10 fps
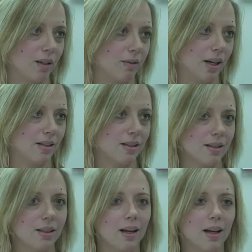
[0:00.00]

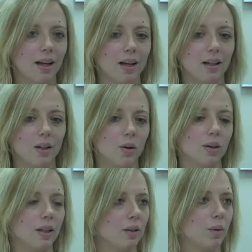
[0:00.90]
events, and I know
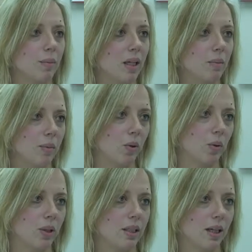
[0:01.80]
that there were many people who
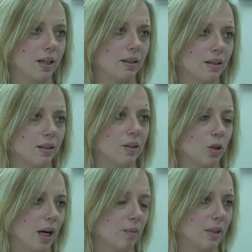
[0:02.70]
would attend the
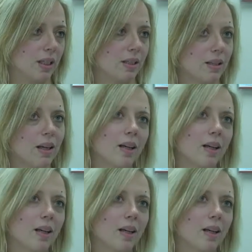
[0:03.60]
track meets.